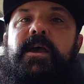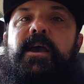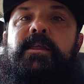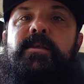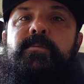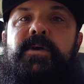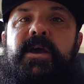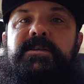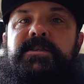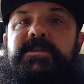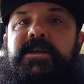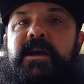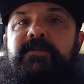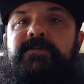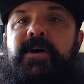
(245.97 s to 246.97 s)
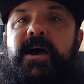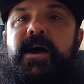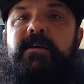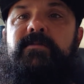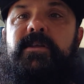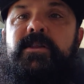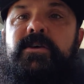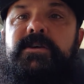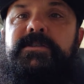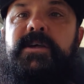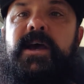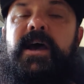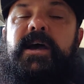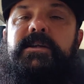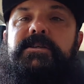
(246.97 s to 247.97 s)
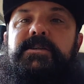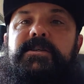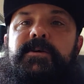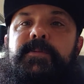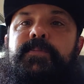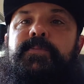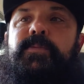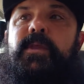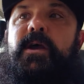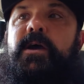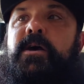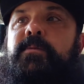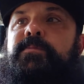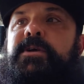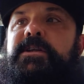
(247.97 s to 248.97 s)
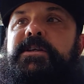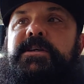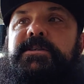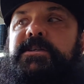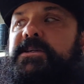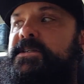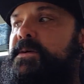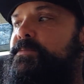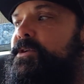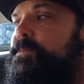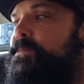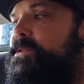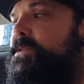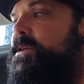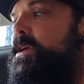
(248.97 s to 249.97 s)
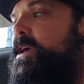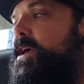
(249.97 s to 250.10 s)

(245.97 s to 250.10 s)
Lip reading: In the PSSI 5, it looks at PTSD symptoms.